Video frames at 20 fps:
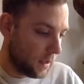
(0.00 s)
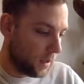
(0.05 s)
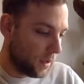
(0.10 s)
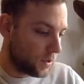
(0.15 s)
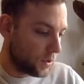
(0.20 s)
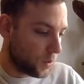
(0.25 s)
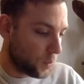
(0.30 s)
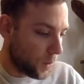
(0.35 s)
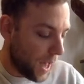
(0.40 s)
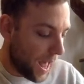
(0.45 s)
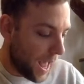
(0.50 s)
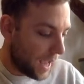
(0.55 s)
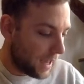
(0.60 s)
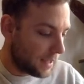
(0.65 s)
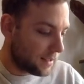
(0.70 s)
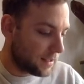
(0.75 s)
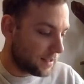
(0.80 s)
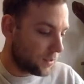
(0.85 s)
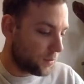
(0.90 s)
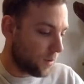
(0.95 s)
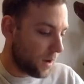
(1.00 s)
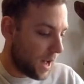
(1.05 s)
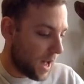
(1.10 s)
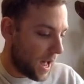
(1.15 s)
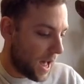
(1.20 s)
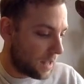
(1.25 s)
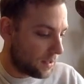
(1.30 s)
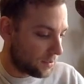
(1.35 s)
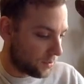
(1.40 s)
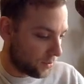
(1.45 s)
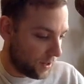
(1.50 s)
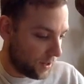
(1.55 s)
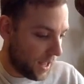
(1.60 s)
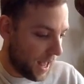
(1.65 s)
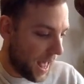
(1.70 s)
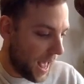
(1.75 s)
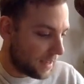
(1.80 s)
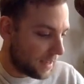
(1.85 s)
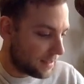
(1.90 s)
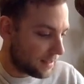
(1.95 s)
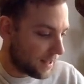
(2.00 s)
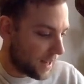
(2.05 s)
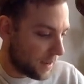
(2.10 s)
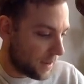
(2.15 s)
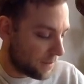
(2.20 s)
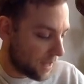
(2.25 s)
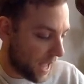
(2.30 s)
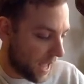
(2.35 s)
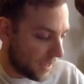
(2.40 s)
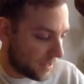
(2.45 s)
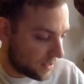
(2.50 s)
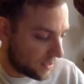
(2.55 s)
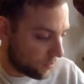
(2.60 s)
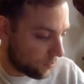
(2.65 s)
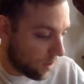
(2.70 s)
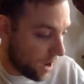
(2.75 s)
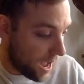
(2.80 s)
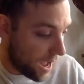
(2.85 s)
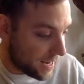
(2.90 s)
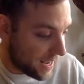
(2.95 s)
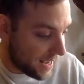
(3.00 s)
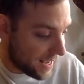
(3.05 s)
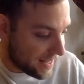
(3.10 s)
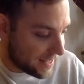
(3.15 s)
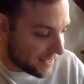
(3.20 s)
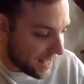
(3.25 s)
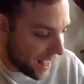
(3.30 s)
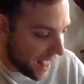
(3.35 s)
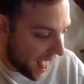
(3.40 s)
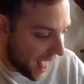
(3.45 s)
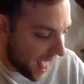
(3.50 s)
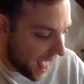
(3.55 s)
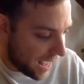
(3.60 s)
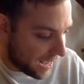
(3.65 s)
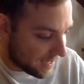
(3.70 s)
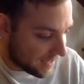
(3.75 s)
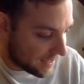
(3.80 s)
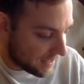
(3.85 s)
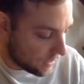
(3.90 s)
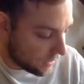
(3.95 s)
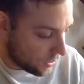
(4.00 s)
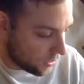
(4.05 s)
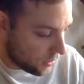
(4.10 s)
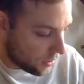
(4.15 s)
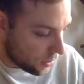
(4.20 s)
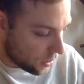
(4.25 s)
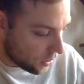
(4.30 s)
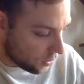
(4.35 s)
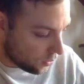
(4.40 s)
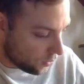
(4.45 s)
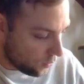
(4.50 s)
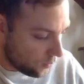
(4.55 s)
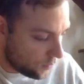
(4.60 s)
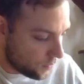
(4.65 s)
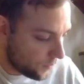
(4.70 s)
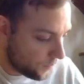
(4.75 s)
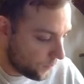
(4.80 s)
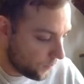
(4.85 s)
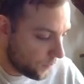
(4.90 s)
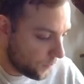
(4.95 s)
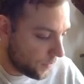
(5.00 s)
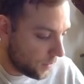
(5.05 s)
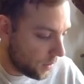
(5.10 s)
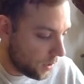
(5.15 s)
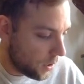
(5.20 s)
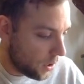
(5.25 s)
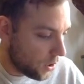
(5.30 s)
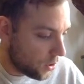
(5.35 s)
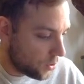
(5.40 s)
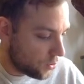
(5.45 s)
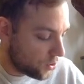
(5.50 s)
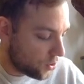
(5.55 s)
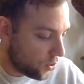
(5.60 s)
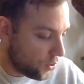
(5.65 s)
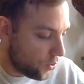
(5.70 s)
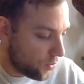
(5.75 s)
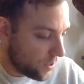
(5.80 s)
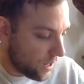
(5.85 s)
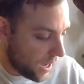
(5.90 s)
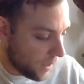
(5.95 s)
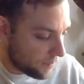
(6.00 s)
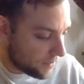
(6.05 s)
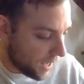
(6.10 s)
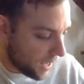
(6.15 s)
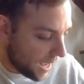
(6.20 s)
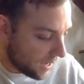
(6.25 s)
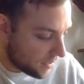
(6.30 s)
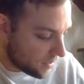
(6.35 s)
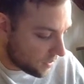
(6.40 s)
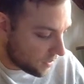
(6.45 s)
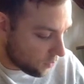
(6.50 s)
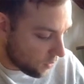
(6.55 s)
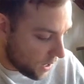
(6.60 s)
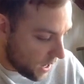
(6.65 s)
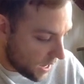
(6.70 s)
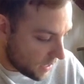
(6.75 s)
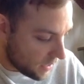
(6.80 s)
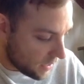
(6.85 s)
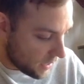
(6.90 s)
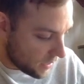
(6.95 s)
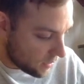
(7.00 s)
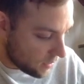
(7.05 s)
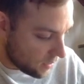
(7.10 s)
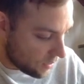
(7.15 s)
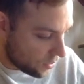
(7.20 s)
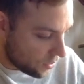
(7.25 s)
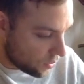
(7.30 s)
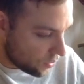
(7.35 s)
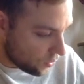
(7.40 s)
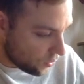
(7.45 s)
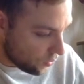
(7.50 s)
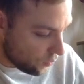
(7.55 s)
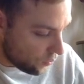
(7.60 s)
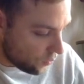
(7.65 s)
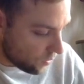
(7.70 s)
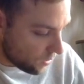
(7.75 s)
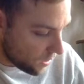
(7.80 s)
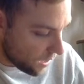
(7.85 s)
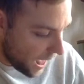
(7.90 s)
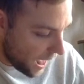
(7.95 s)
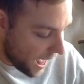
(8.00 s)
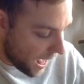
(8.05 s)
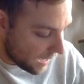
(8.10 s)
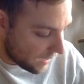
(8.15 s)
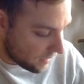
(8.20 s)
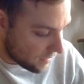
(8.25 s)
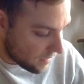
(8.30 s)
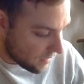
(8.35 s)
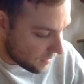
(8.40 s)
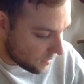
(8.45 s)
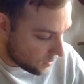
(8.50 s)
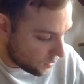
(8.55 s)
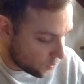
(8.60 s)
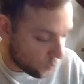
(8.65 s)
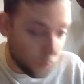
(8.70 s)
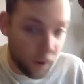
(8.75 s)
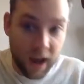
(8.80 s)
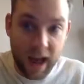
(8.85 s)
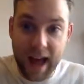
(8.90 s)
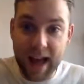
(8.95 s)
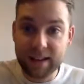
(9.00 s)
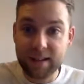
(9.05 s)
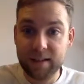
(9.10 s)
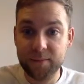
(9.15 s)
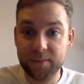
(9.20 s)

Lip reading: So x times x squared is x cubed. 2 times x squared is 2x squared.